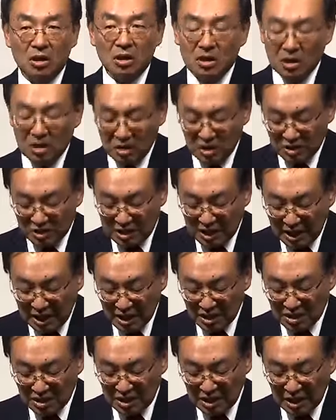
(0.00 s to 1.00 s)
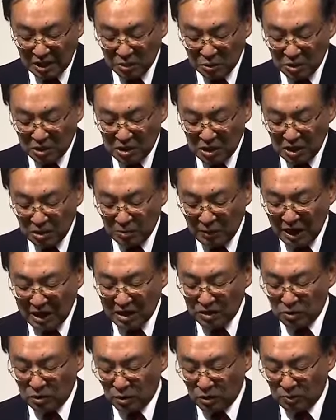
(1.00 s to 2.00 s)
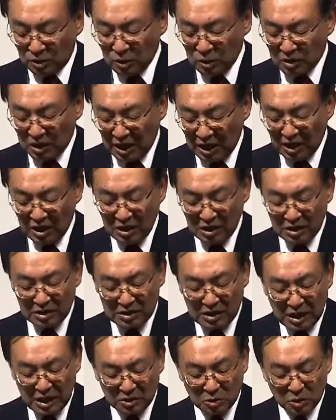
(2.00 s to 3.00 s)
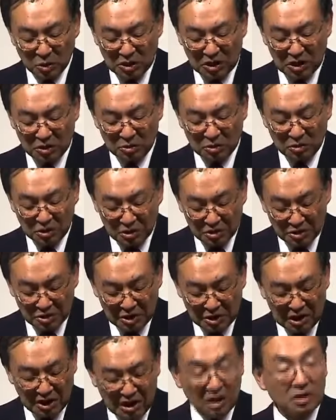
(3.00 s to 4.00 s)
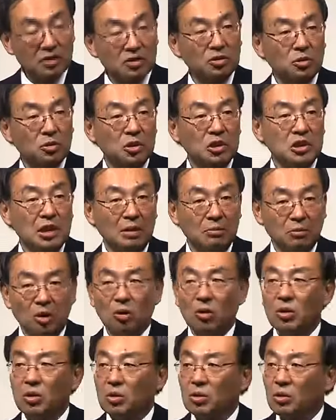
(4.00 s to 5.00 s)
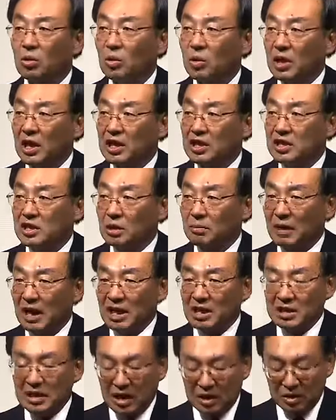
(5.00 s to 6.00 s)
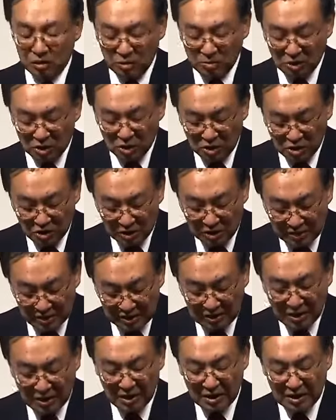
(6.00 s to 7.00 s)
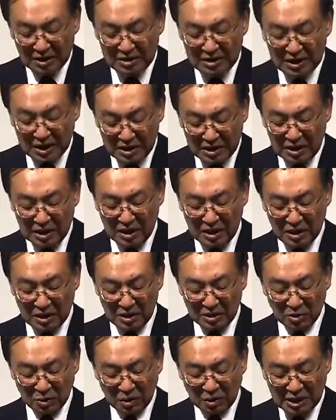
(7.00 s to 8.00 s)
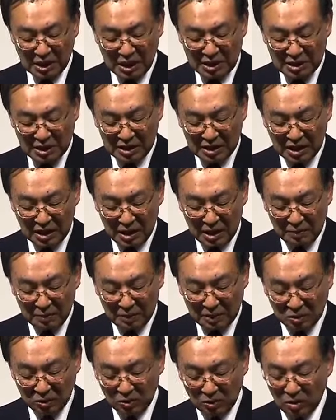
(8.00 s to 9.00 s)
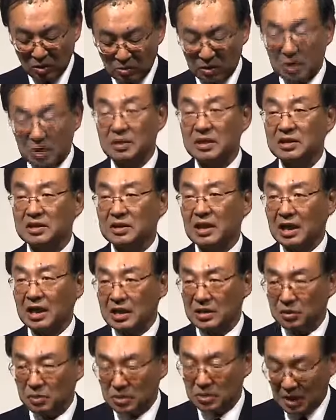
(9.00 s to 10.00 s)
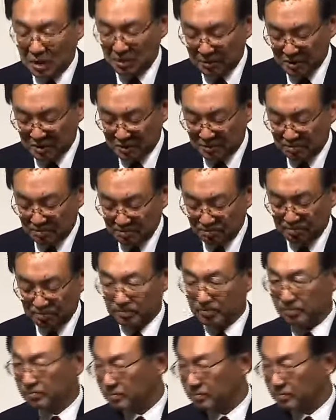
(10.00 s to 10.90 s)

status quo. We will continue to have a challenger's mindset, capitalizing upon our strengths, and we wish to contribute to the widespread use of electrified